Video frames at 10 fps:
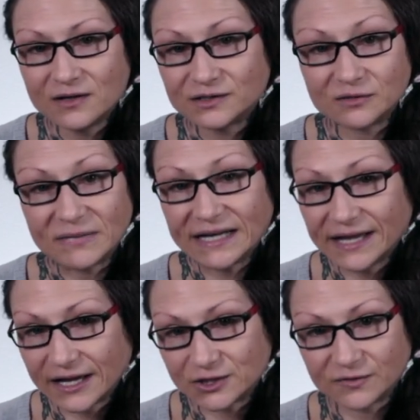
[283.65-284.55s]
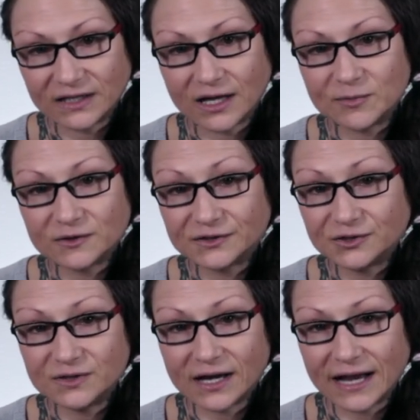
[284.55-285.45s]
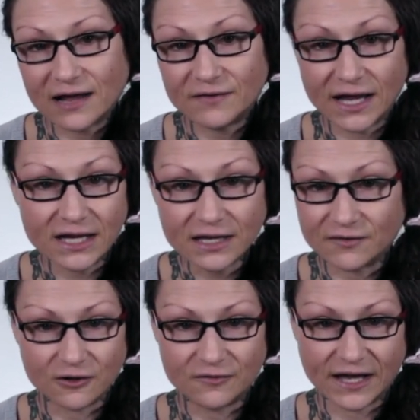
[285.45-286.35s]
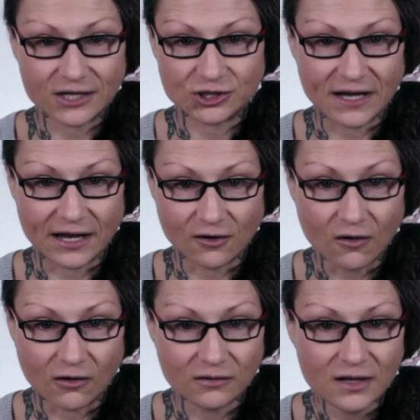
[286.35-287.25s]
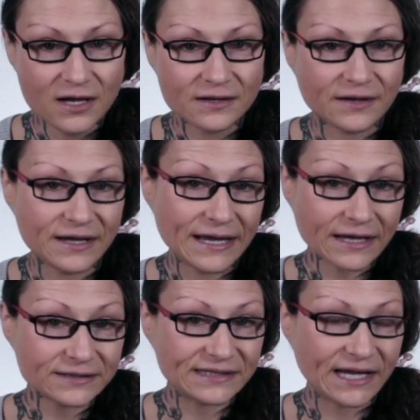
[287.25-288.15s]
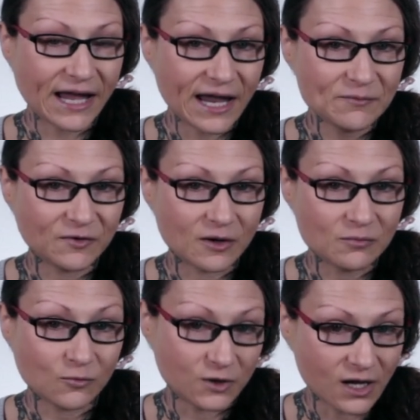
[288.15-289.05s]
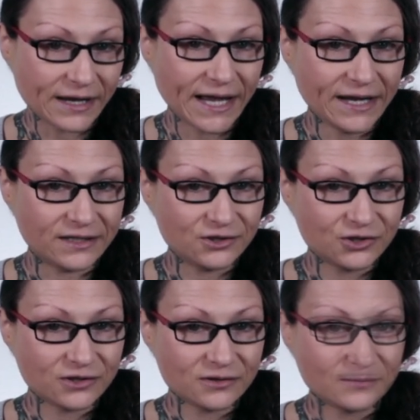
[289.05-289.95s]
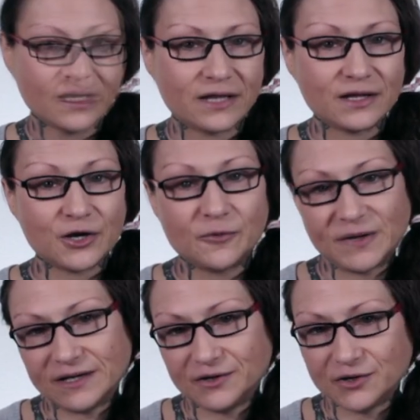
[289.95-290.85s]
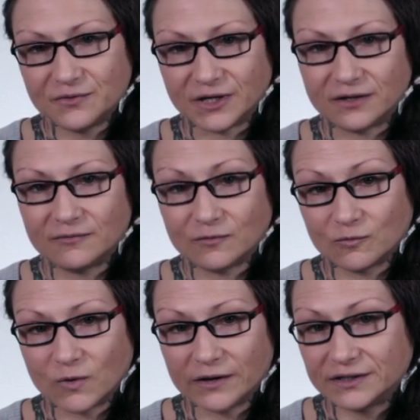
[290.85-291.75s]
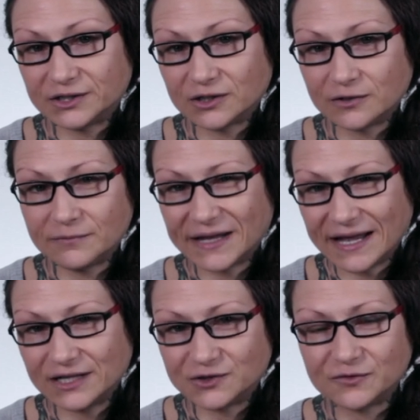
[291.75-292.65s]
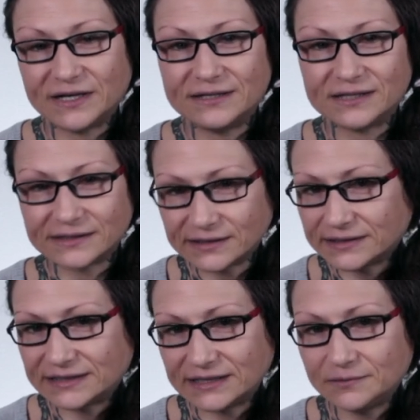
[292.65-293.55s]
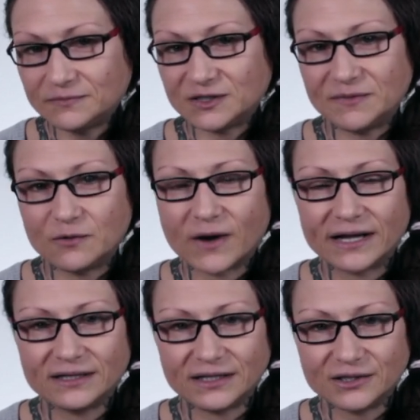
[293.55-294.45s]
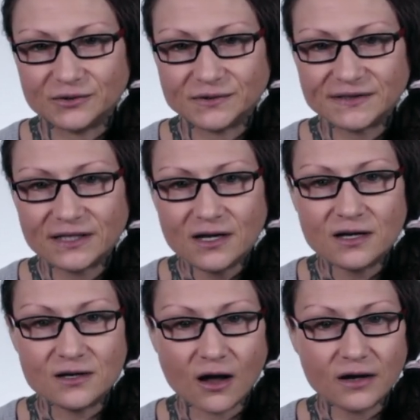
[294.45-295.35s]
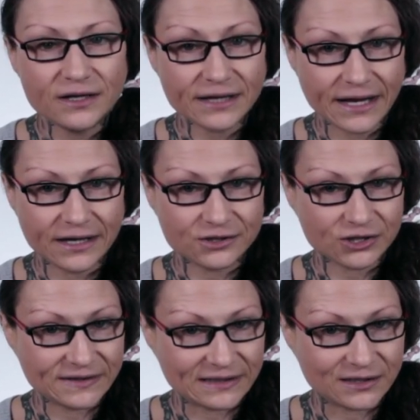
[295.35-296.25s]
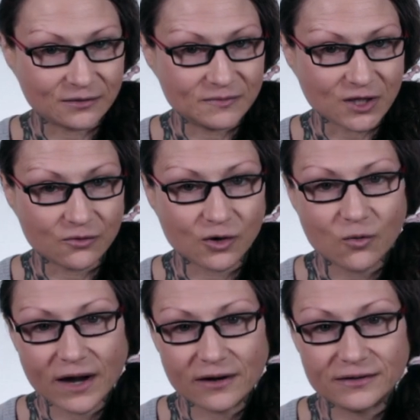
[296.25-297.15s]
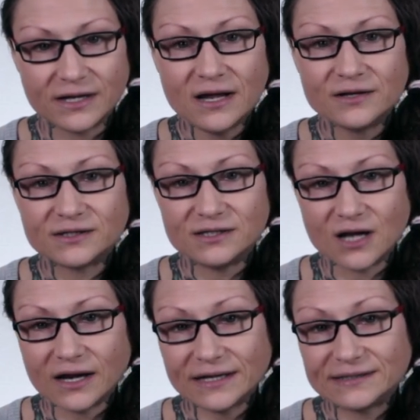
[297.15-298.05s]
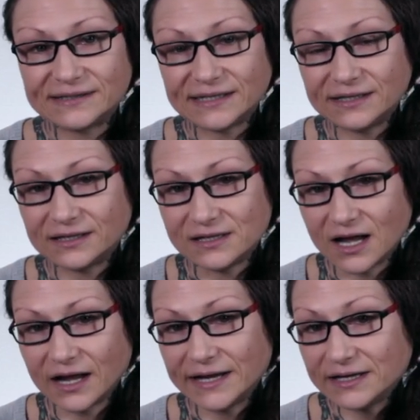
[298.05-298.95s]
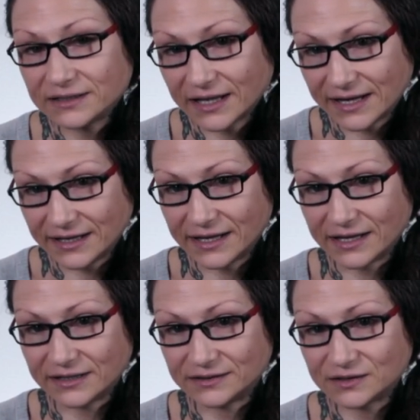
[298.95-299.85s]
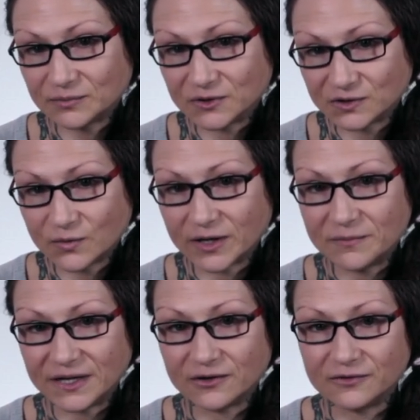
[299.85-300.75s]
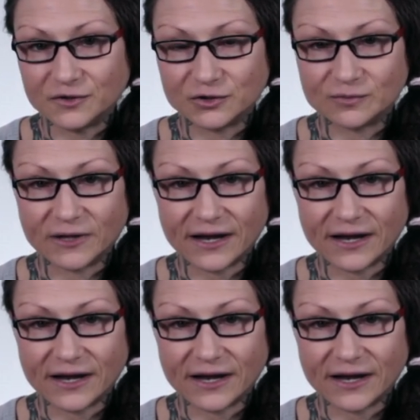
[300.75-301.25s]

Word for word: So many cage-free labels do not have any verification at all that the hens they came from were not caged. In the European Union, while the term cage-free doesn't seem to be widely used, non-cage systems are required to not exceed nine laying hens per square meter of usable